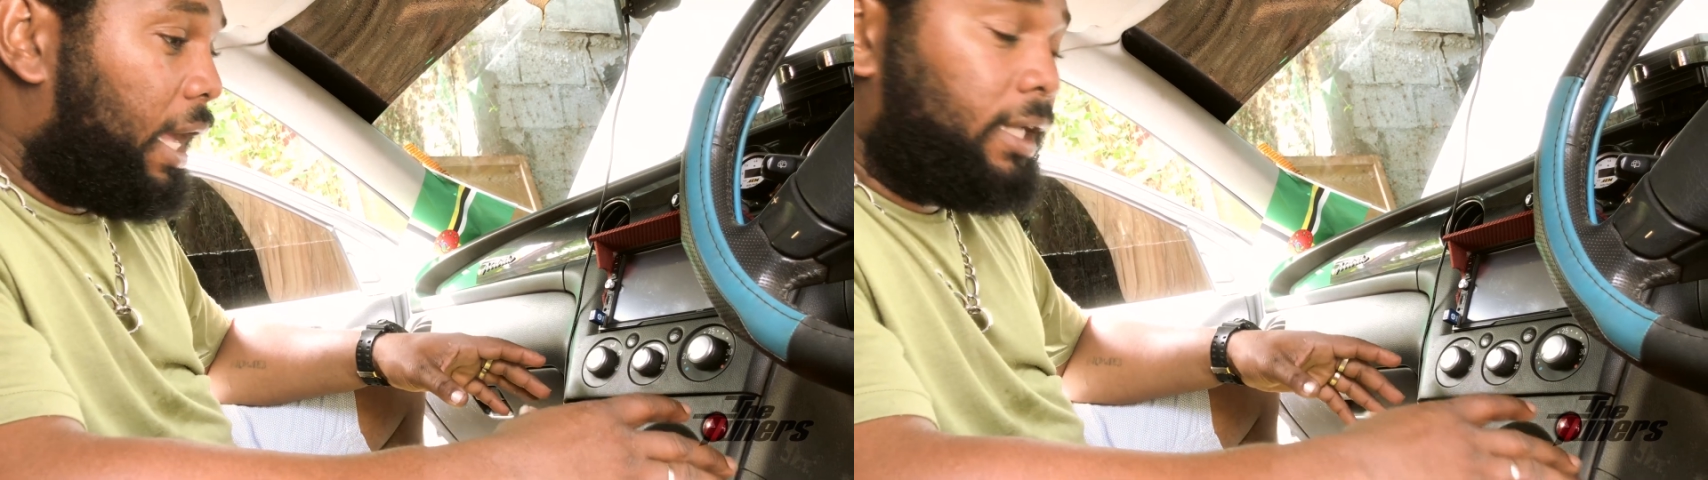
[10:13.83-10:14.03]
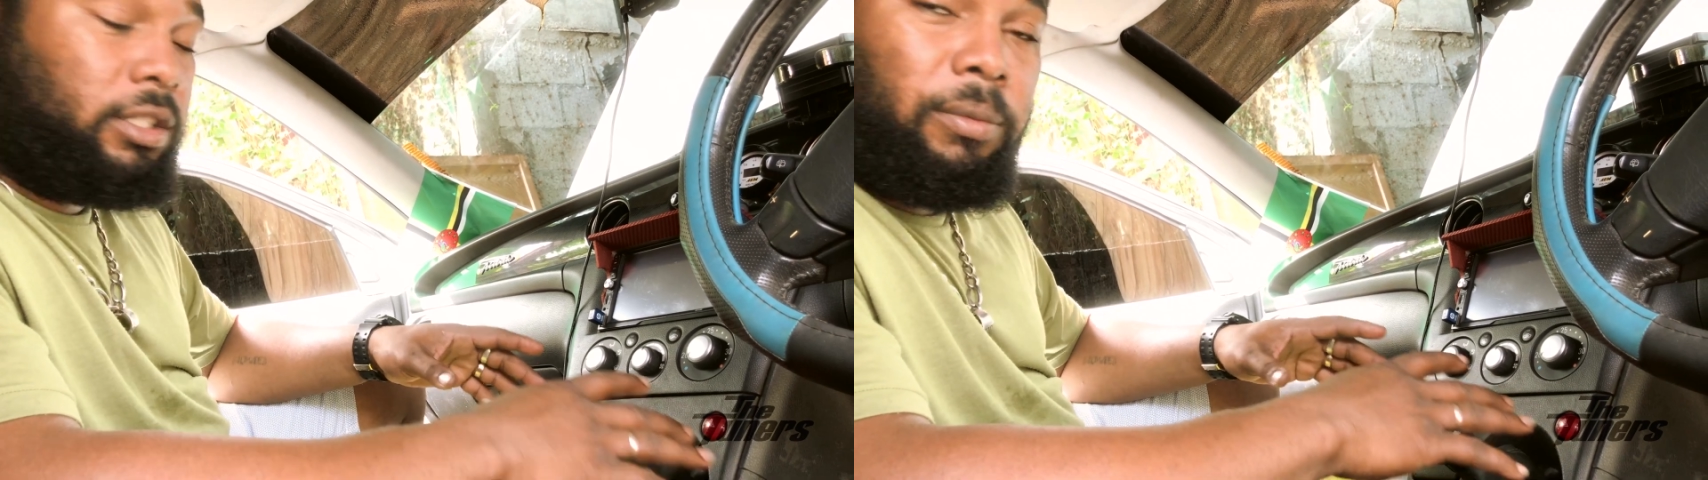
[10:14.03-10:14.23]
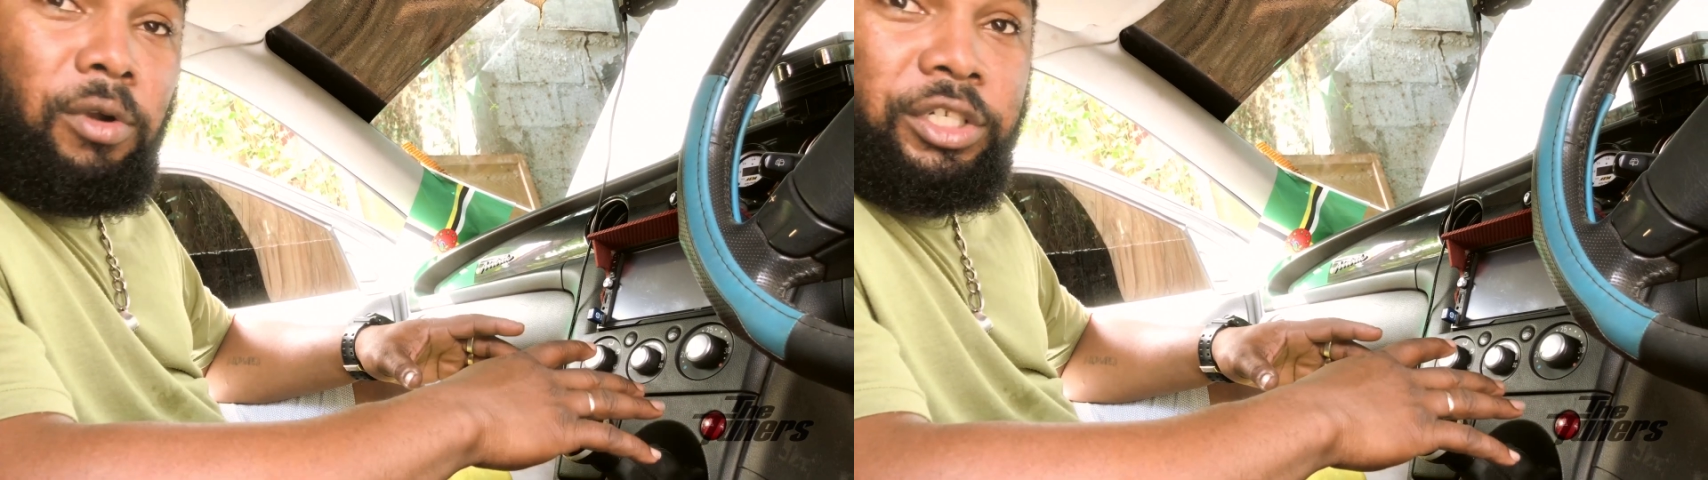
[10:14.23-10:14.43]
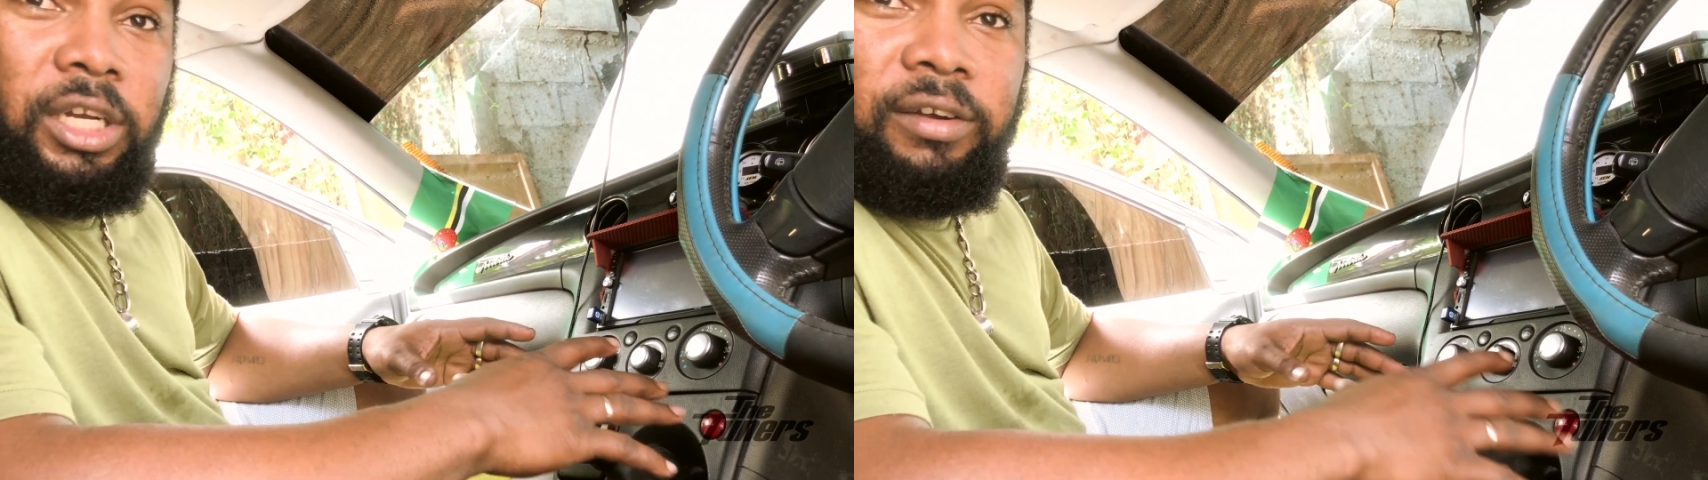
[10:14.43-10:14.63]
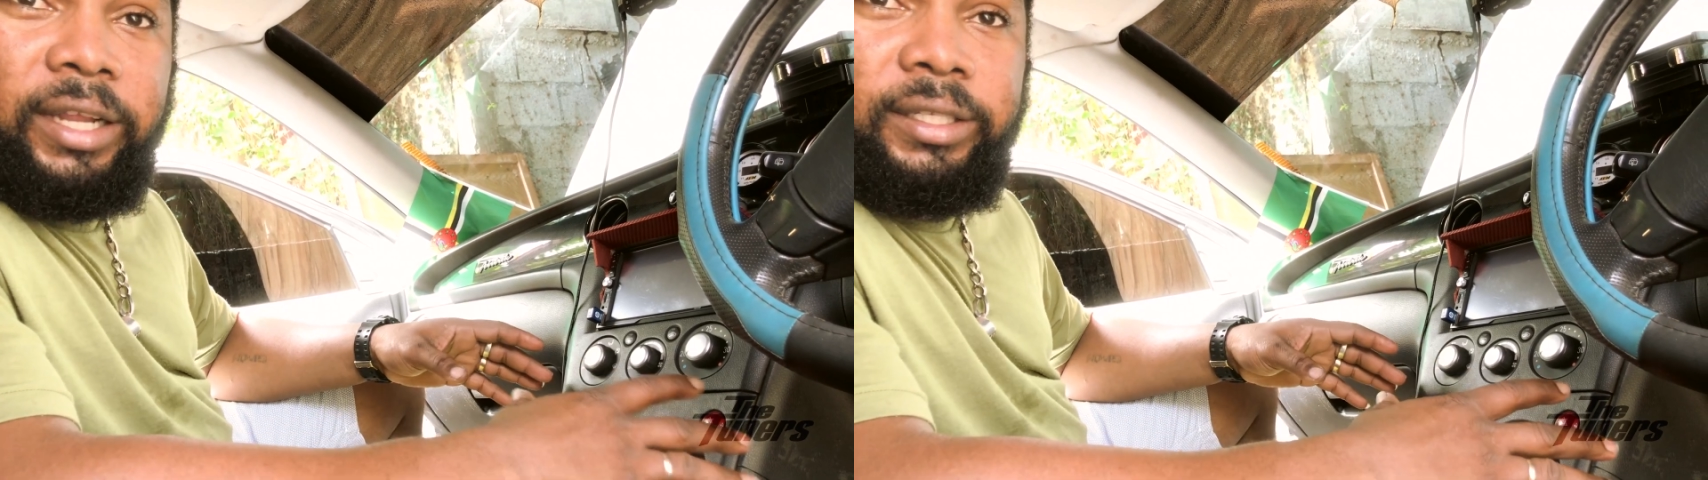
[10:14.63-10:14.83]
and some
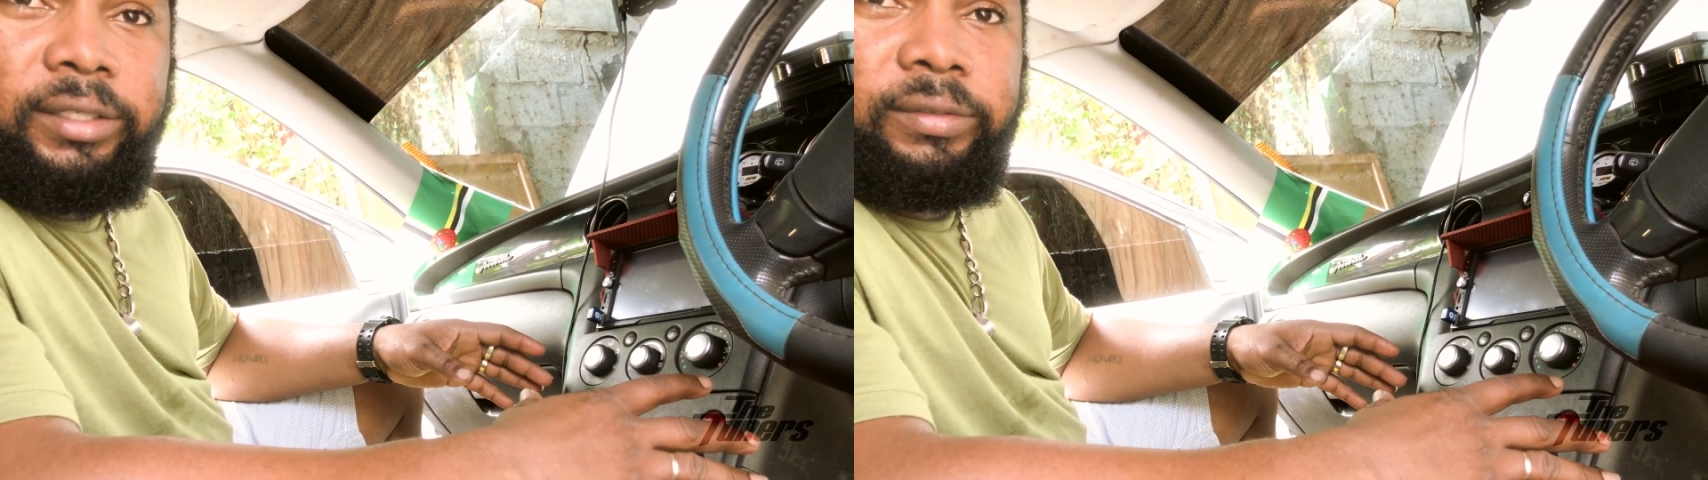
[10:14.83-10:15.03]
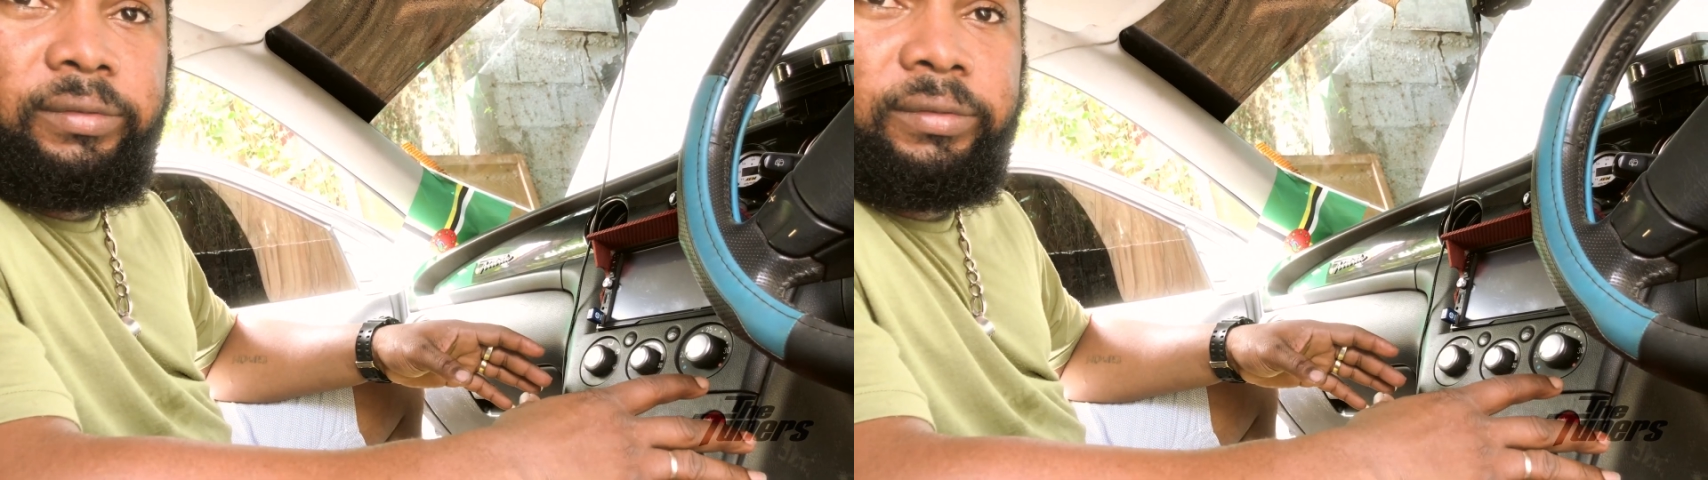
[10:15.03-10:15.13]
Russian writing.